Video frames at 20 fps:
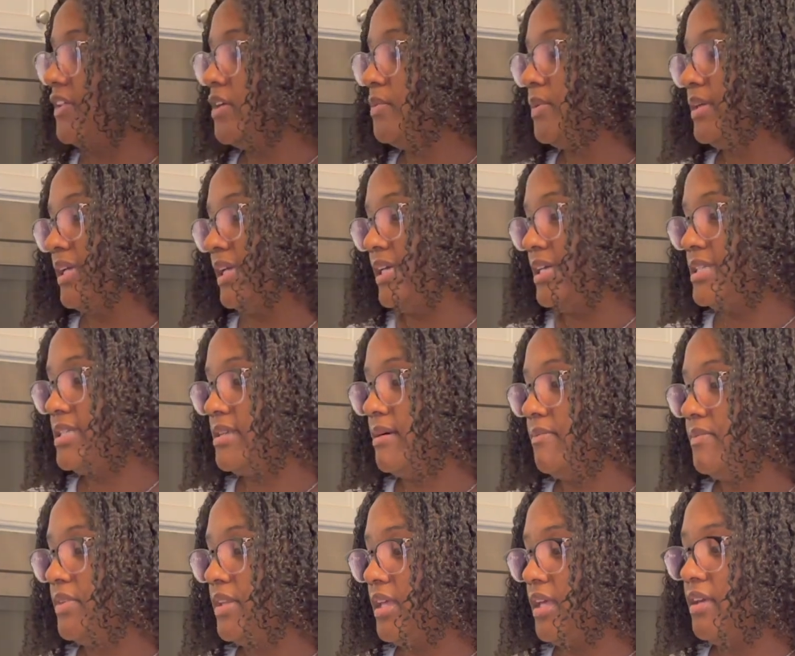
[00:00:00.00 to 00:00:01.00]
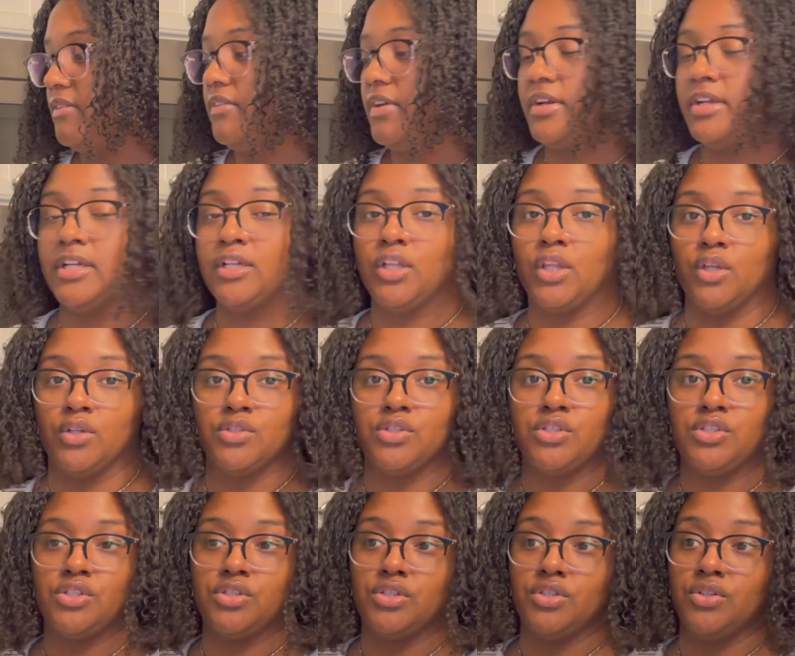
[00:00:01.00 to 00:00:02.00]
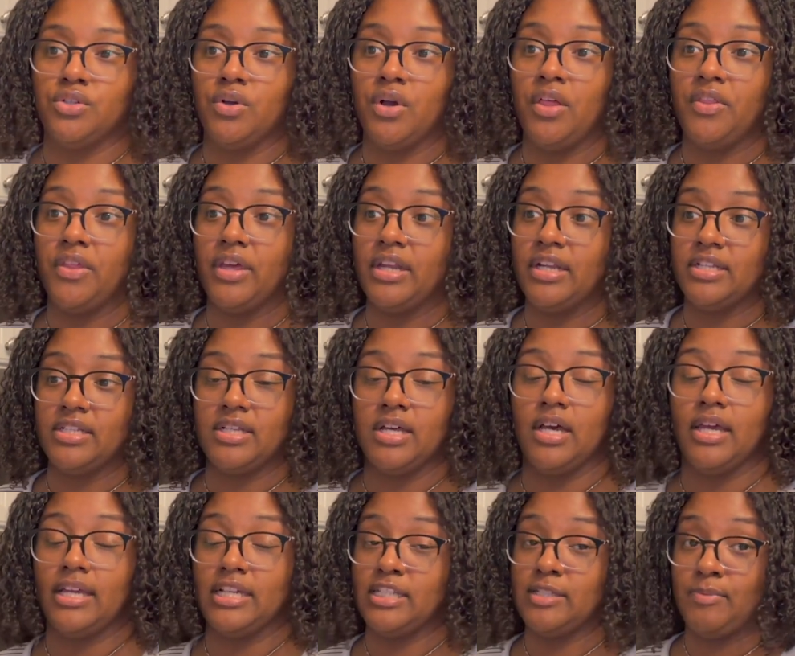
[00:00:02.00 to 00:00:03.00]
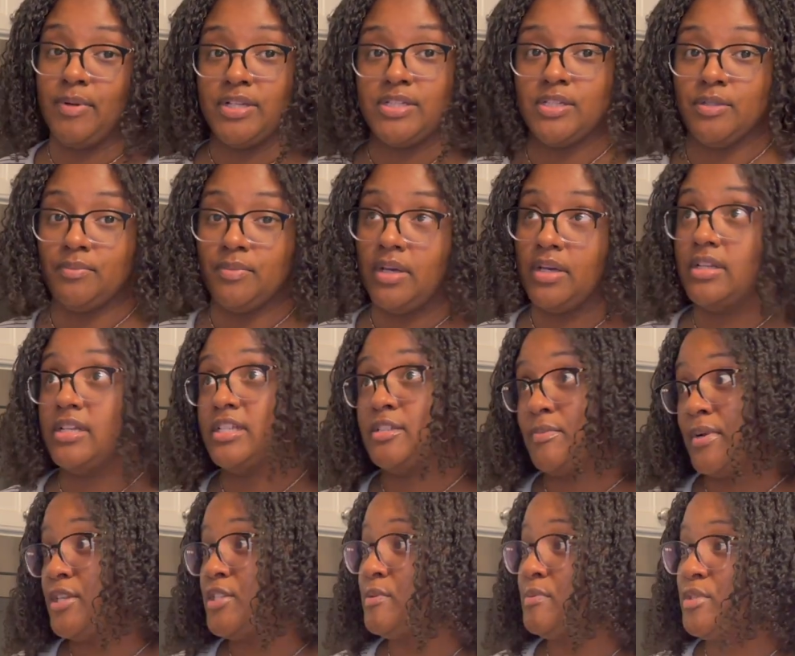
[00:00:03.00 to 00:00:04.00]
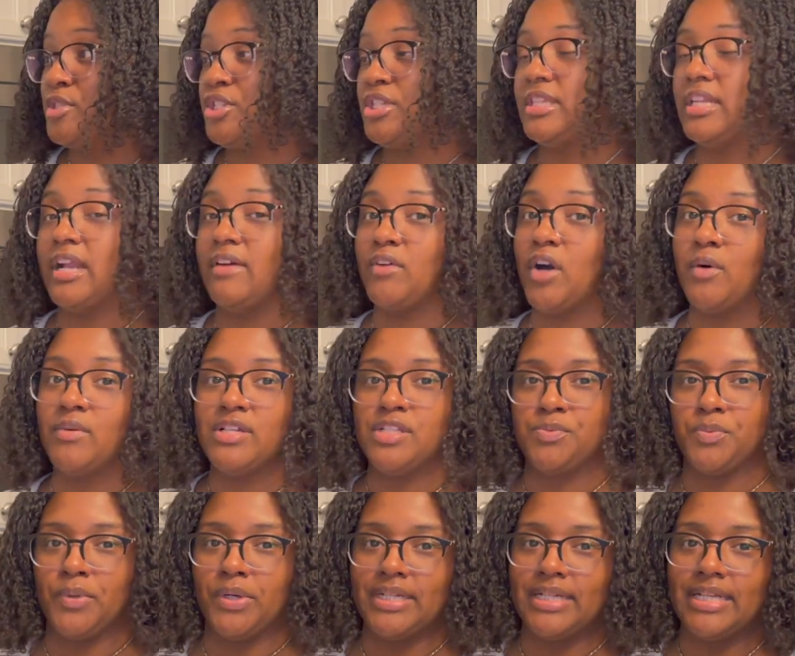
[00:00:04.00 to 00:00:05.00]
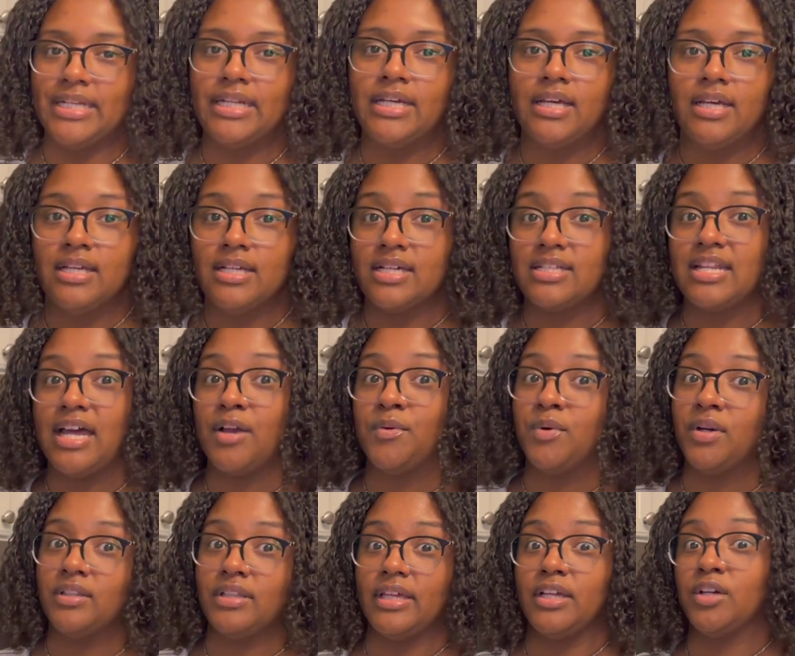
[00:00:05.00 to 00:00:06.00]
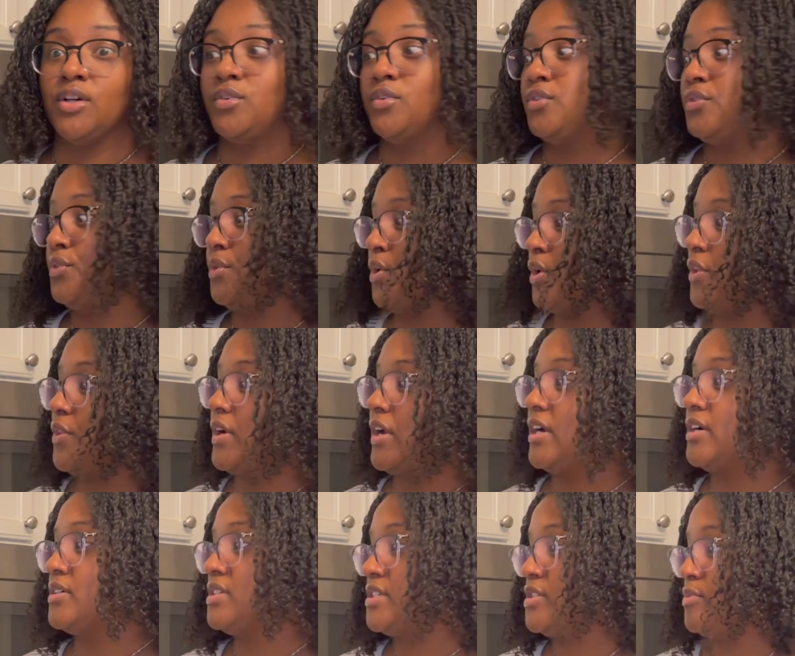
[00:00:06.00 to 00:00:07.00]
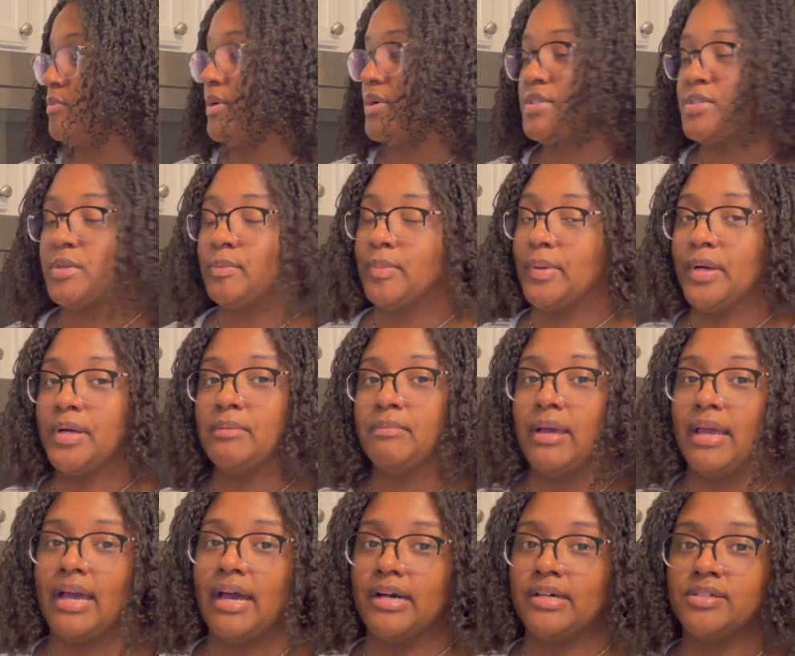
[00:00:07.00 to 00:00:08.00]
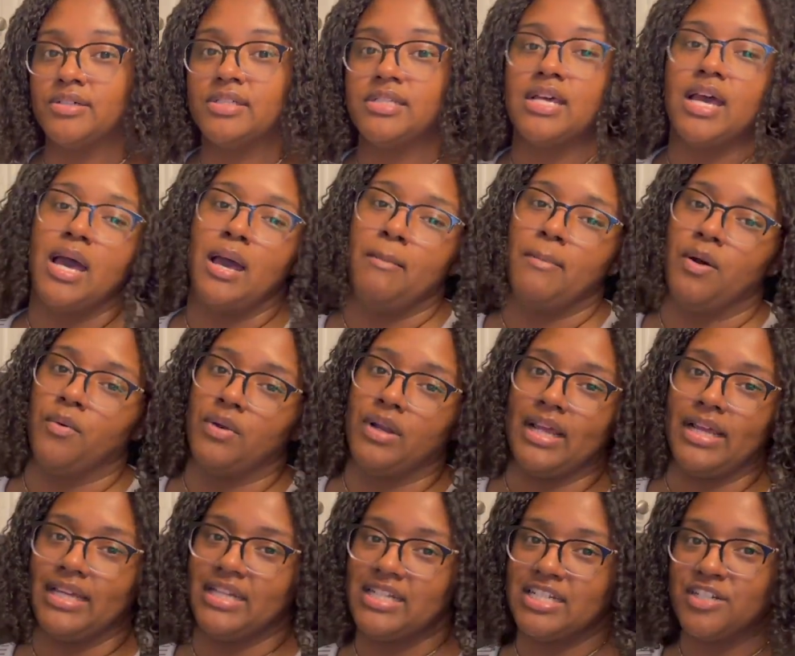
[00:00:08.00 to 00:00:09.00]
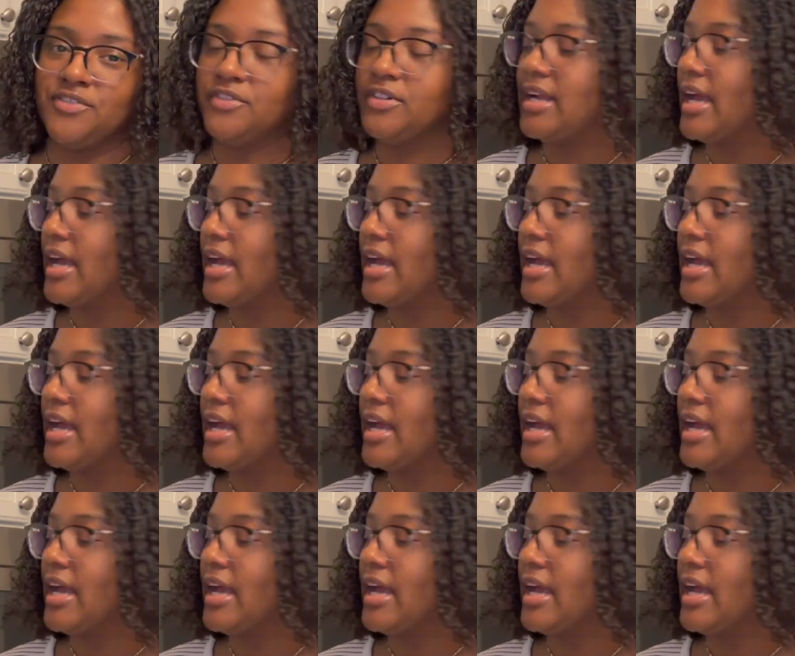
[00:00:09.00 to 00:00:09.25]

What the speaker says: would get something very close to an espresso machine that I've always wanted, because I want like a full throttle espresso bar in my house, but when I get a different